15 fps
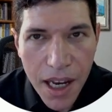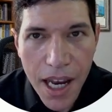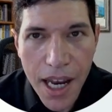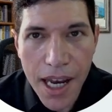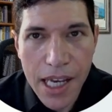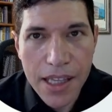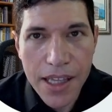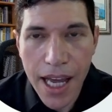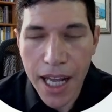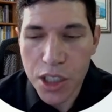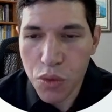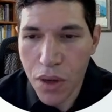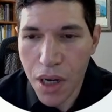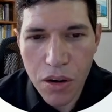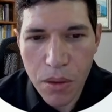And
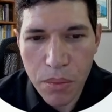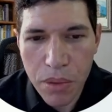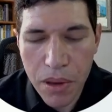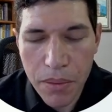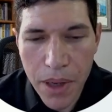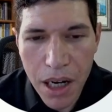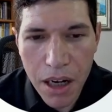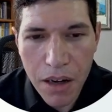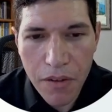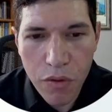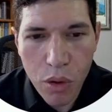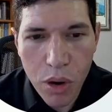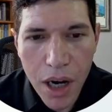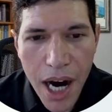that's what I'm preparing for.